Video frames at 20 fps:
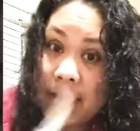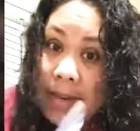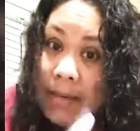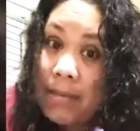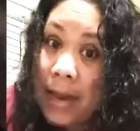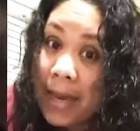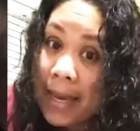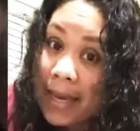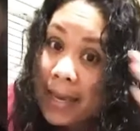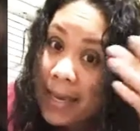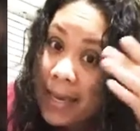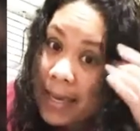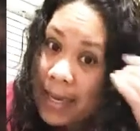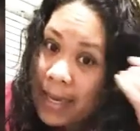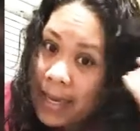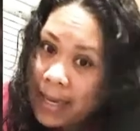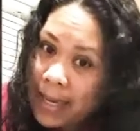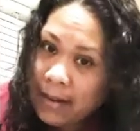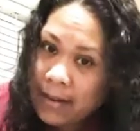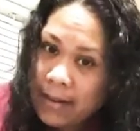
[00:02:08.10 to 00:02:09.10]
my
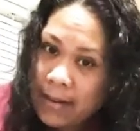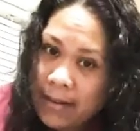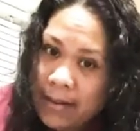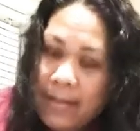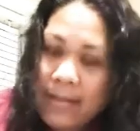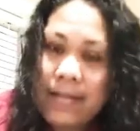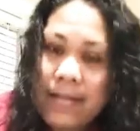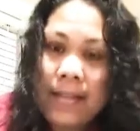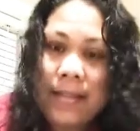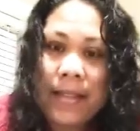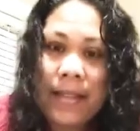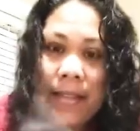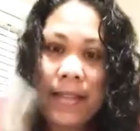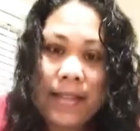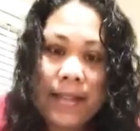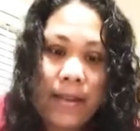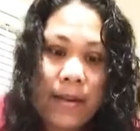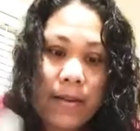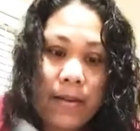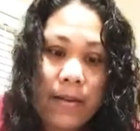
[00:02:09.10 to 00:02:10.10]
hair.
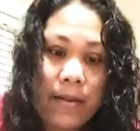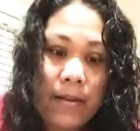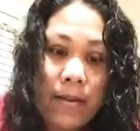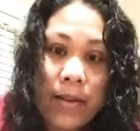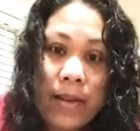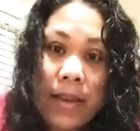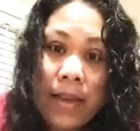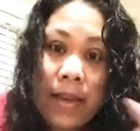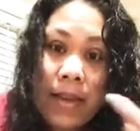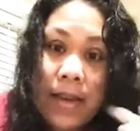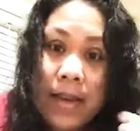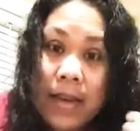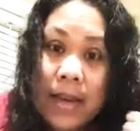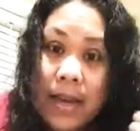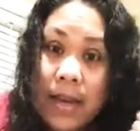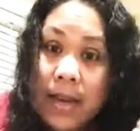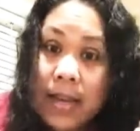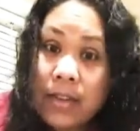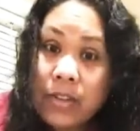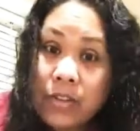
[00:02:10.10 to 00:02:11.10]
So
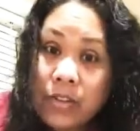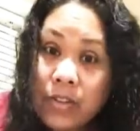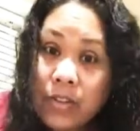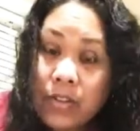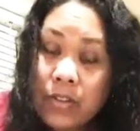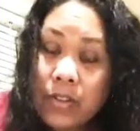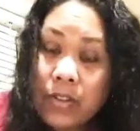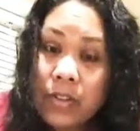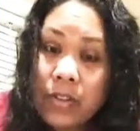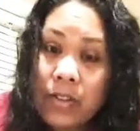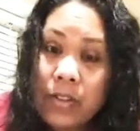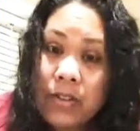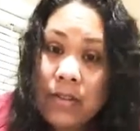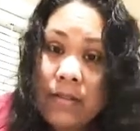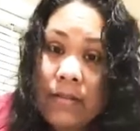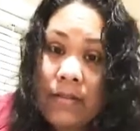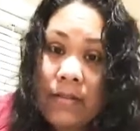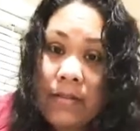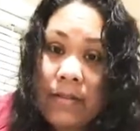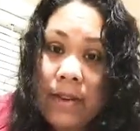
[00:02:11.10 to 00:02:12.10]
I just
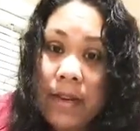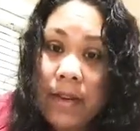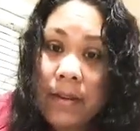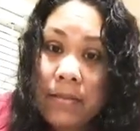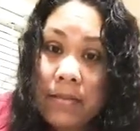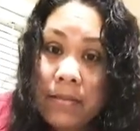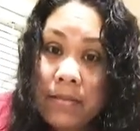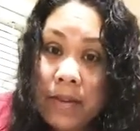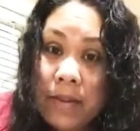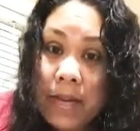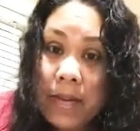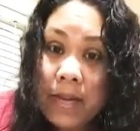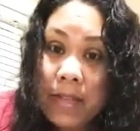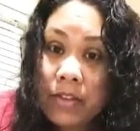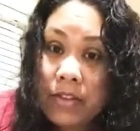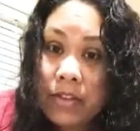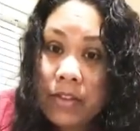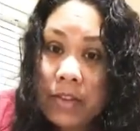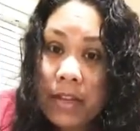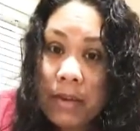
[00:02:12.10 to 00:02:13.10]

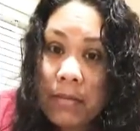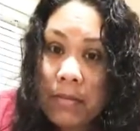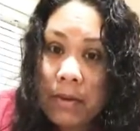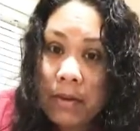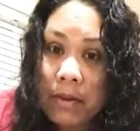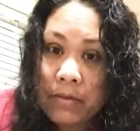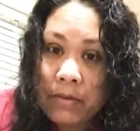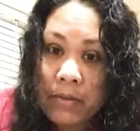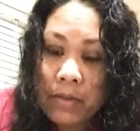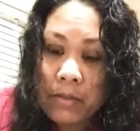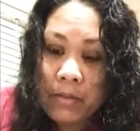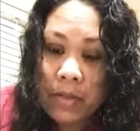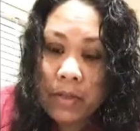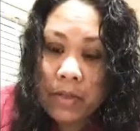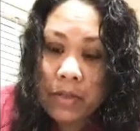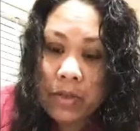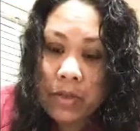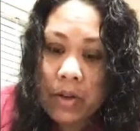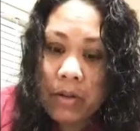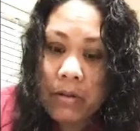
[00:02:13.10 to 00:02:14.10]
came out from the
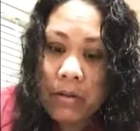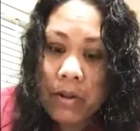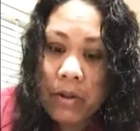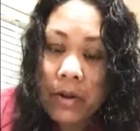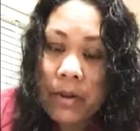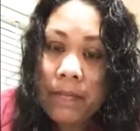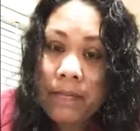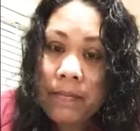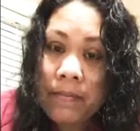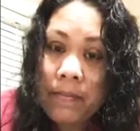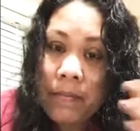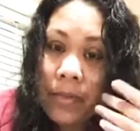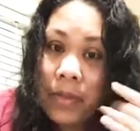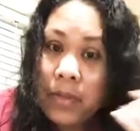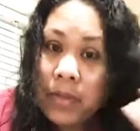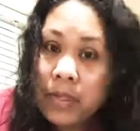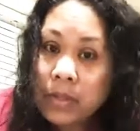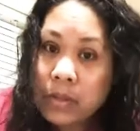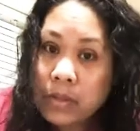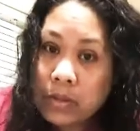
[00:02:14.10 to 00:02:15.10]
shower.
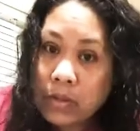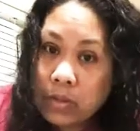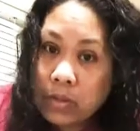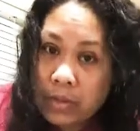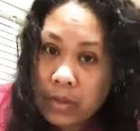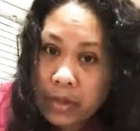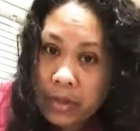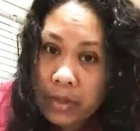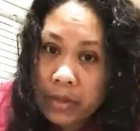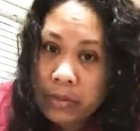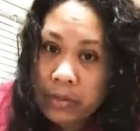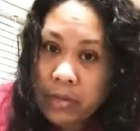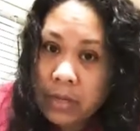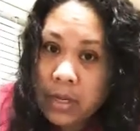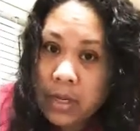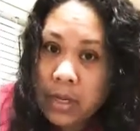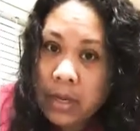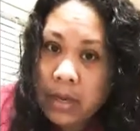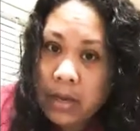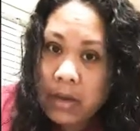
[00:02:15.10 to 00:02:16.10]
I did wash my
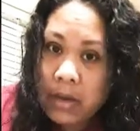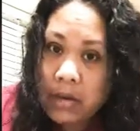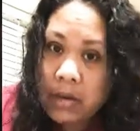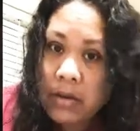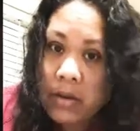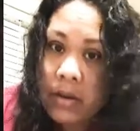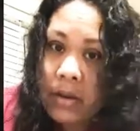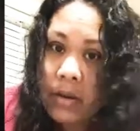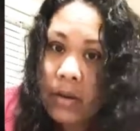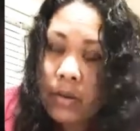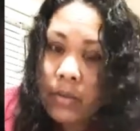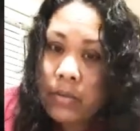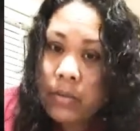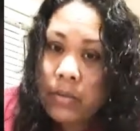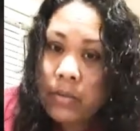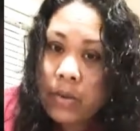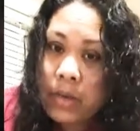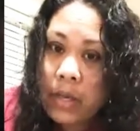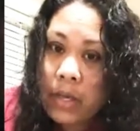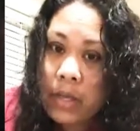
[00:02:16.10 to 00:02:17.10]
hair
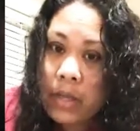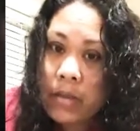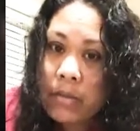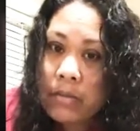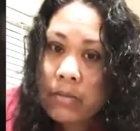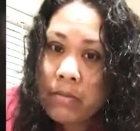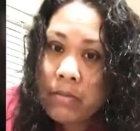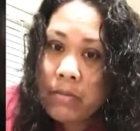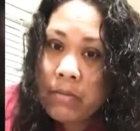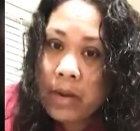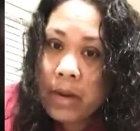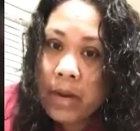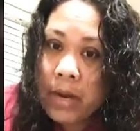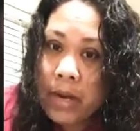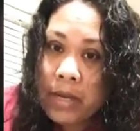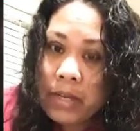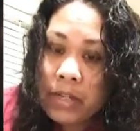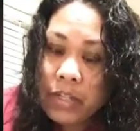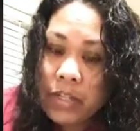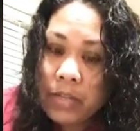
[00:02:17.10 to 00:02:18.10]
with my
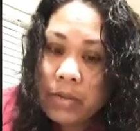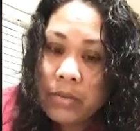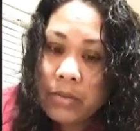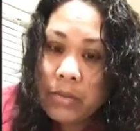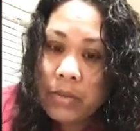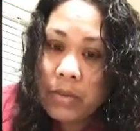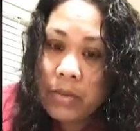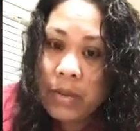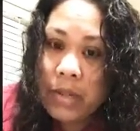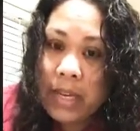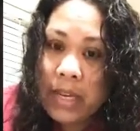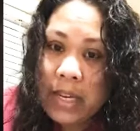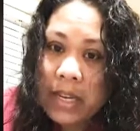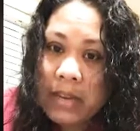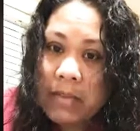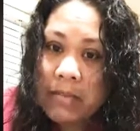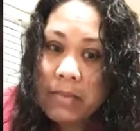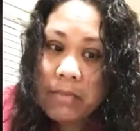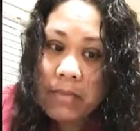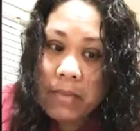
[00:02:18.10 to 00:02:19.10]
shampoo, then I
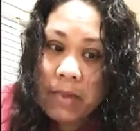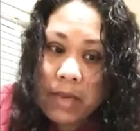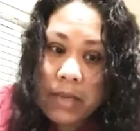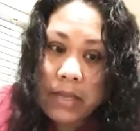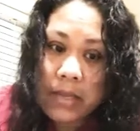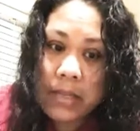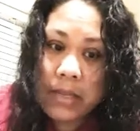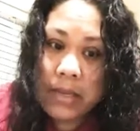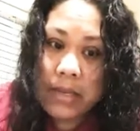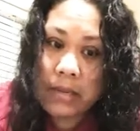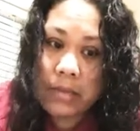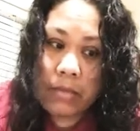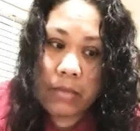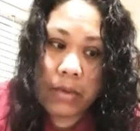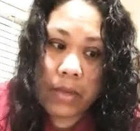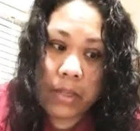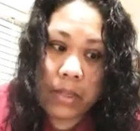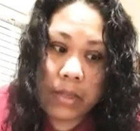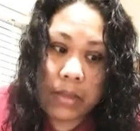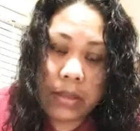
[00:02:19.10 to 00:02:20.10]
mixed it
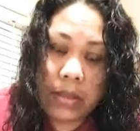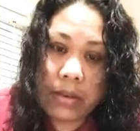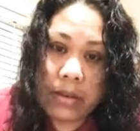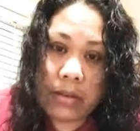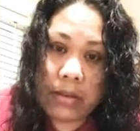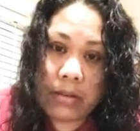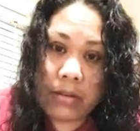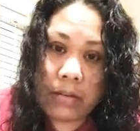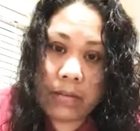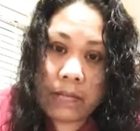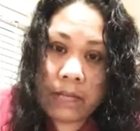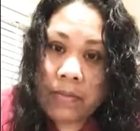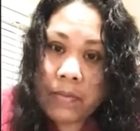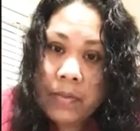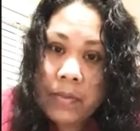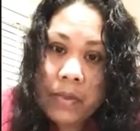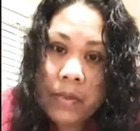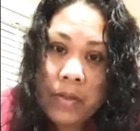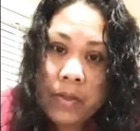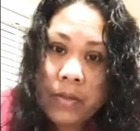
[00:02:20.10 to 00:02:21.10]
with
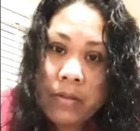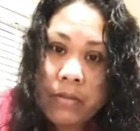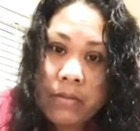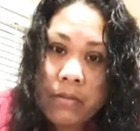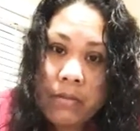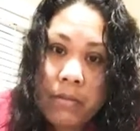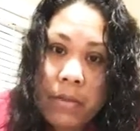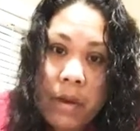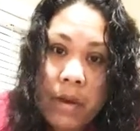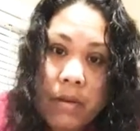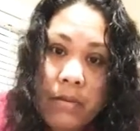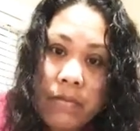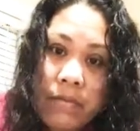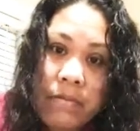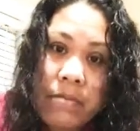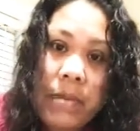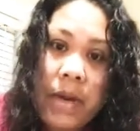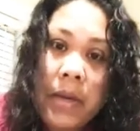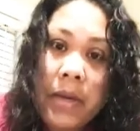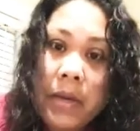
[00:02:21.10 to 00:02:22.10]
some of
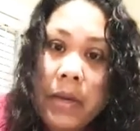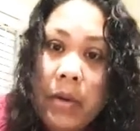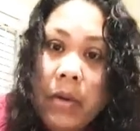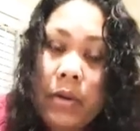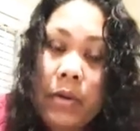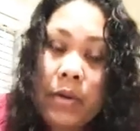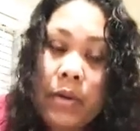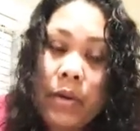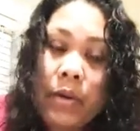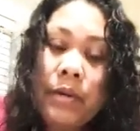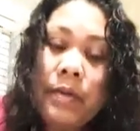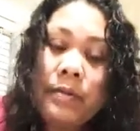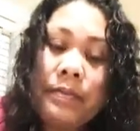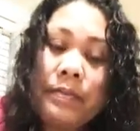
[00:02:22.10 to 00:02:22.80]
my own